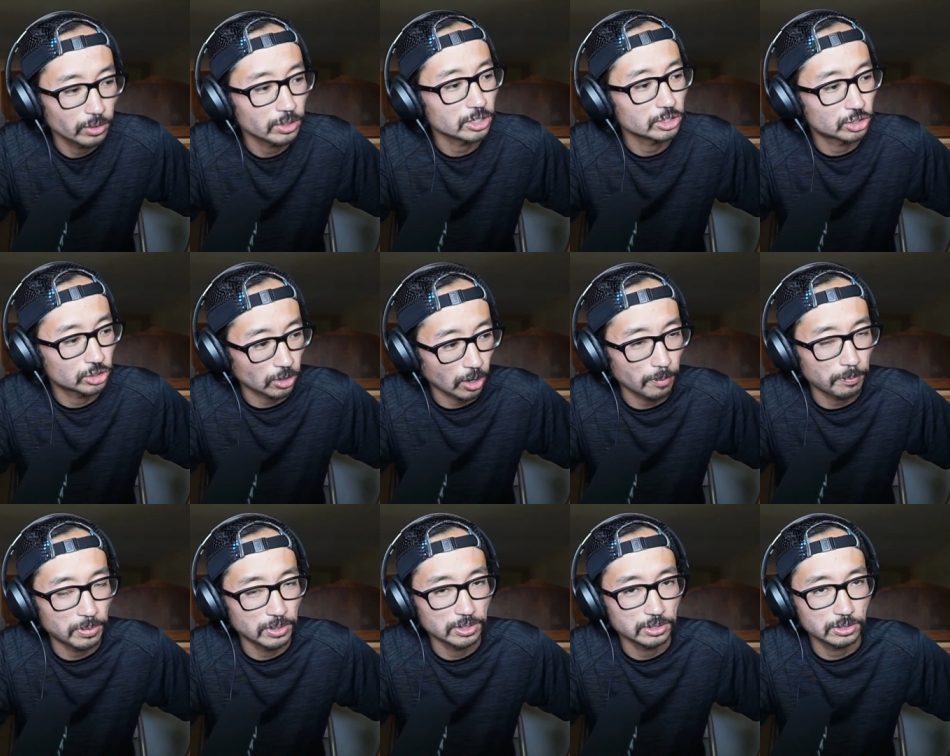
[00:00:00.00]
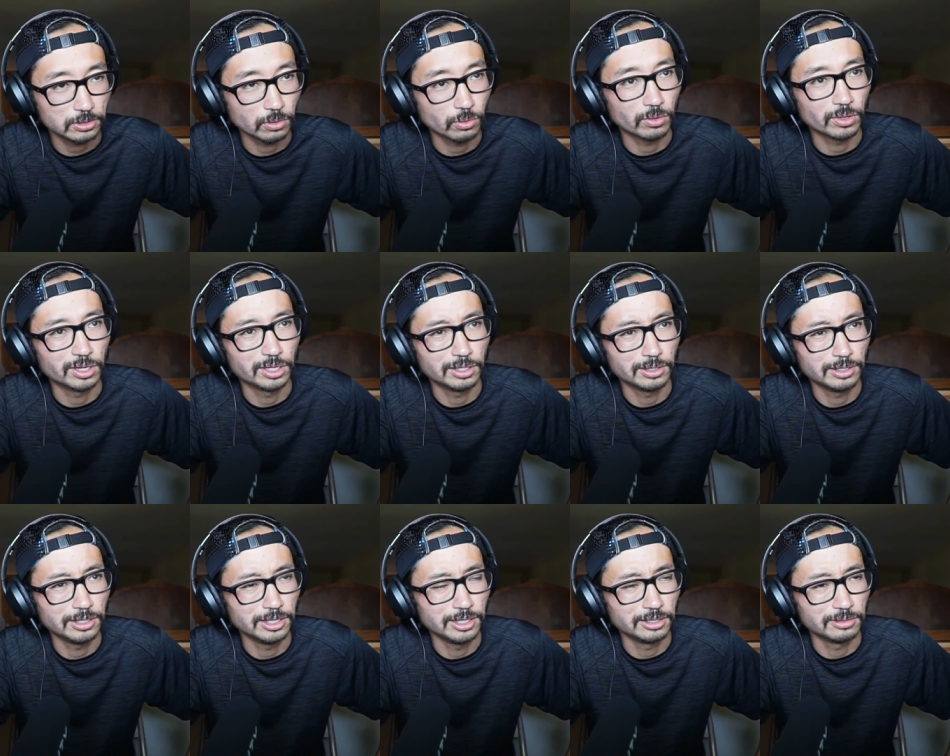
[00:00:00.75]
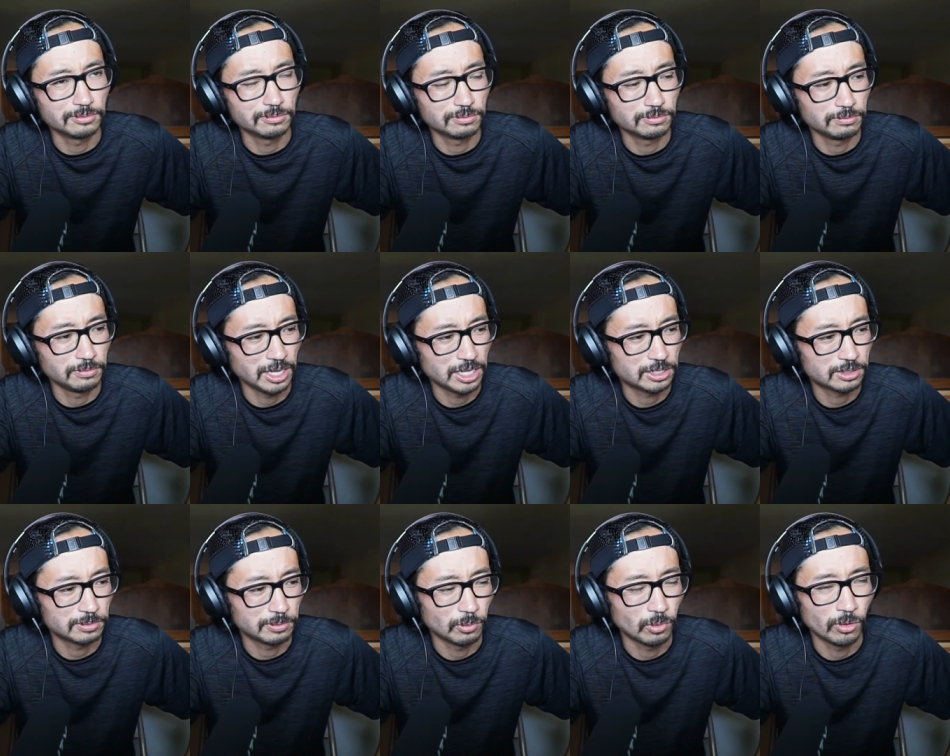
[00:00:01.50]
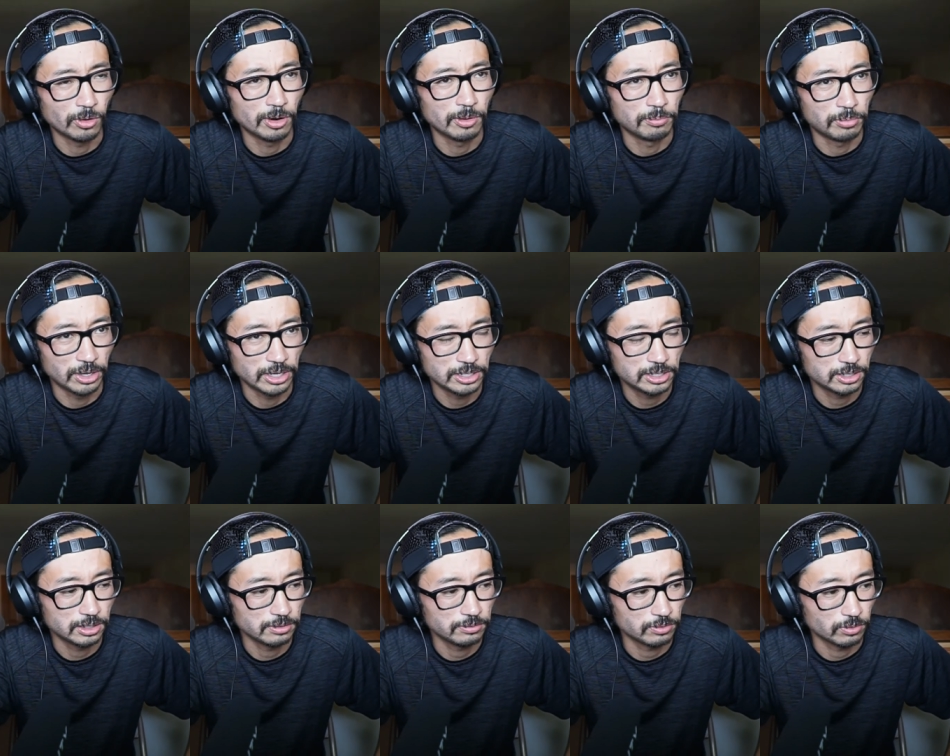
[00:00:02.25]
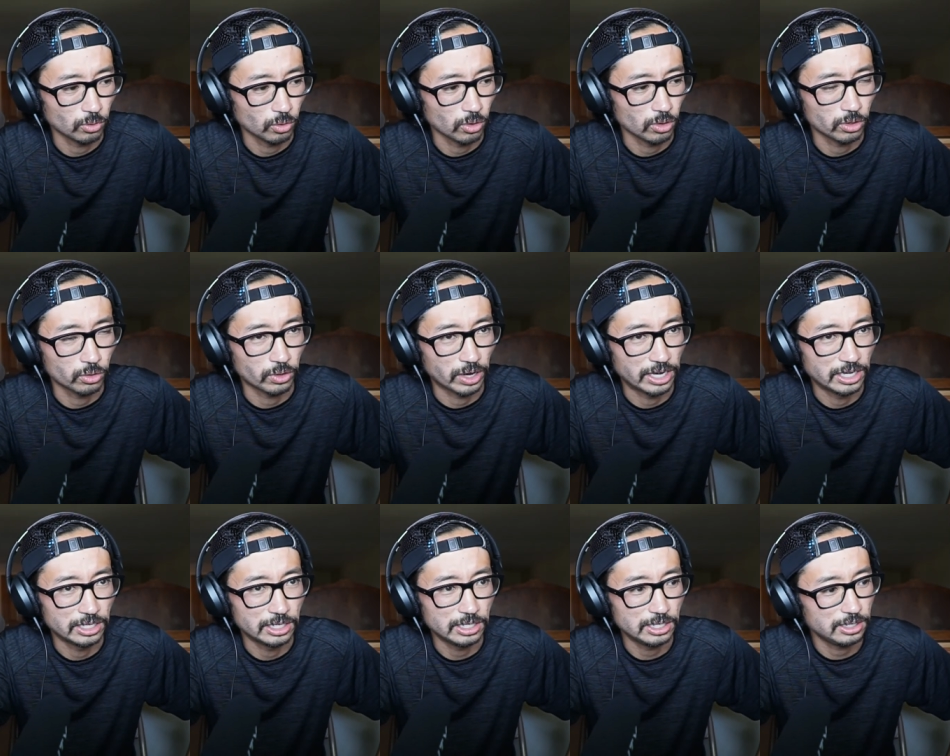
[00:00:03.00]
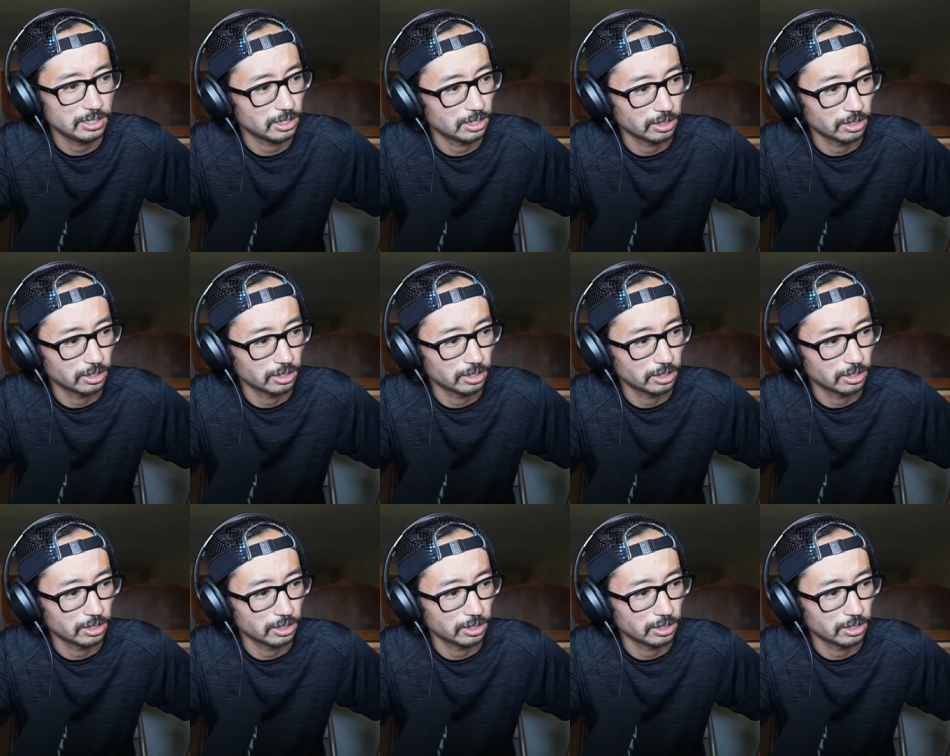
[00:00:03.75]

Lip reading: it sharpens or it makes more abrasive or grindy